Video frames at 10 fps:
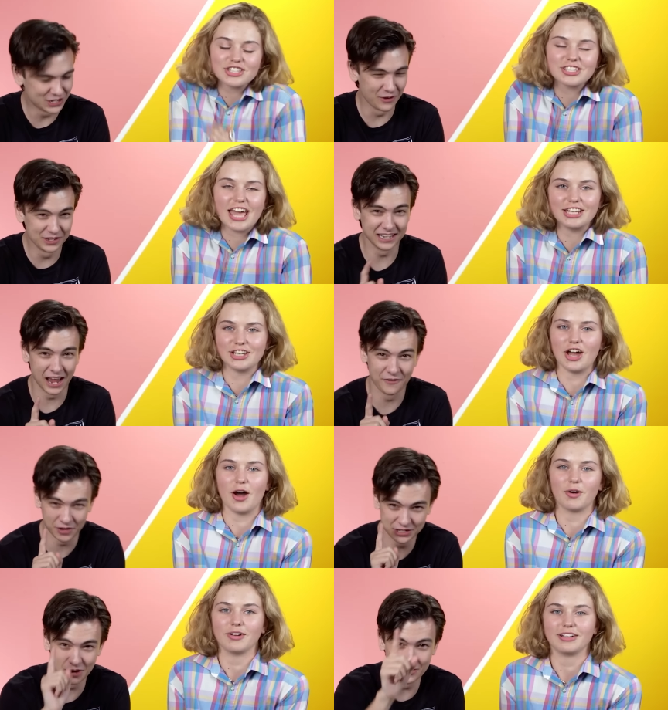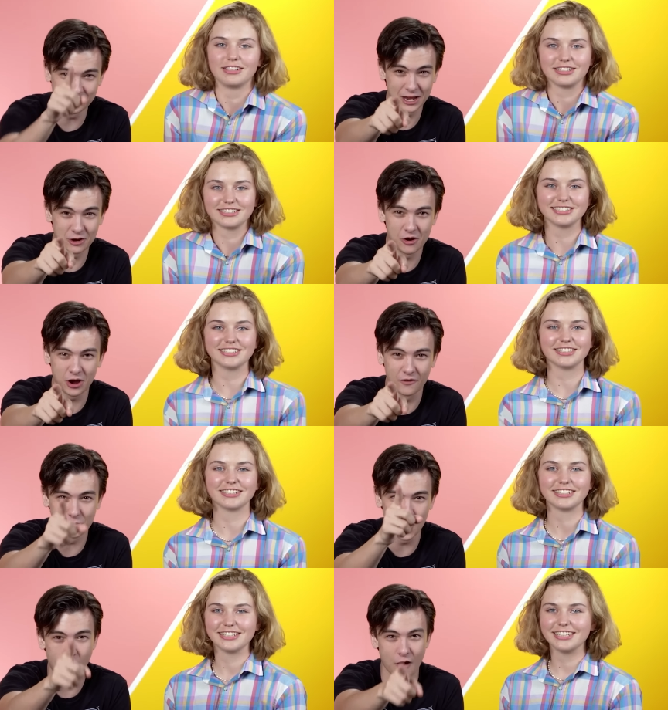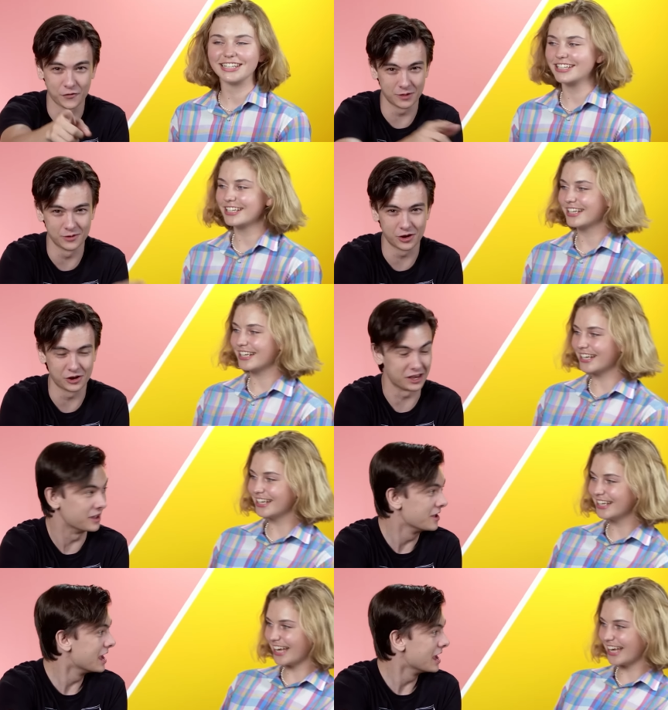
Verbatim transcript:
Speaker 1: someone's making you uncomfortable, offer them a cookie.